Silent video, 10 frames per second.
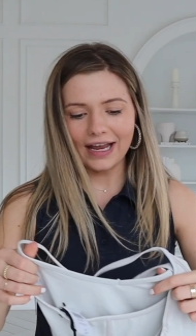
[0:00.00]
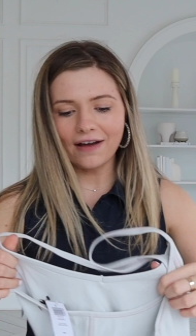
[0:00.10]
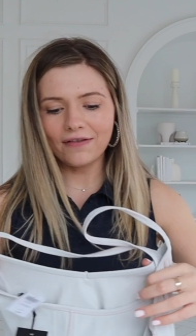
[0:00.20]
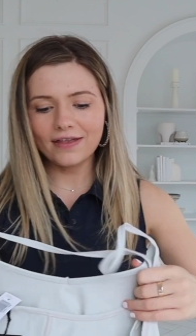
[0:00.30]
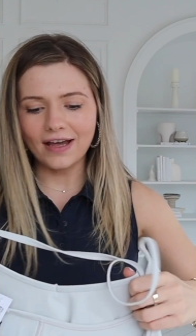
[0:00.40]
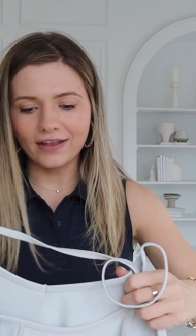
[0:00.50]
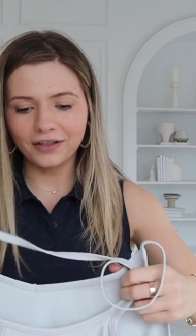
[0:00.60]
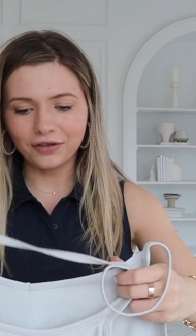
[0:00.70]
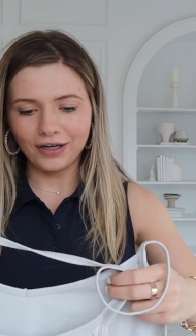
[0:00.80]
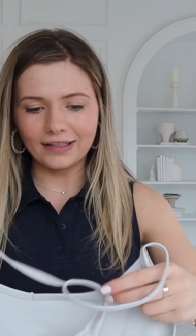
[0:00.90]
I have
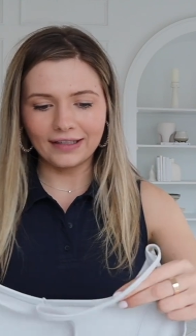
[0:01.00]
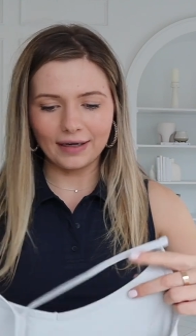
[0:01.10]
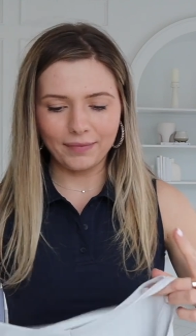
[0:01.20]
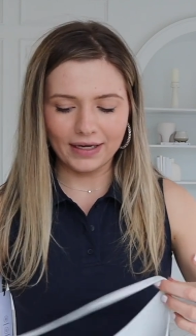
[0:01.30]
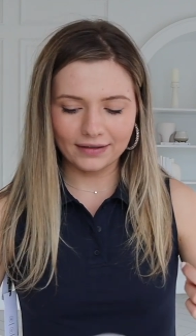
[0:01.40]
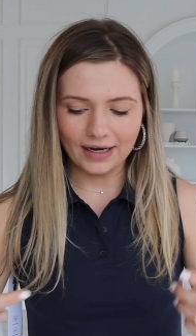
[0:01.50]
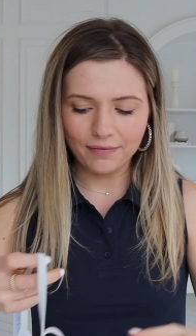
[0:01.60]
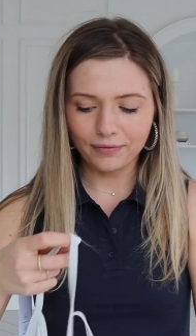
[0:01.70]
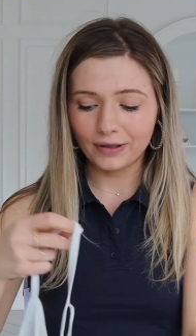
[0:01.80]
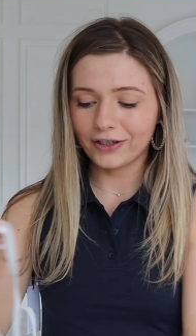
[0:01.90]
another dress that I picked
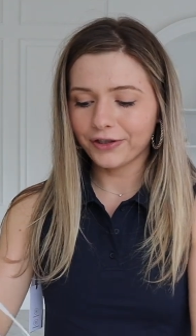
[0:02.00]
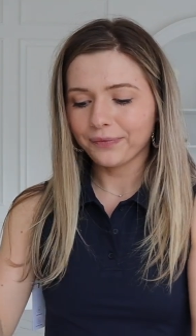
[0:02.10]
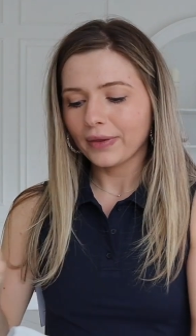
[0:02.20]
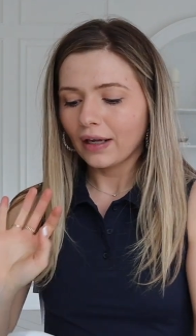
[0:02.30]
up, which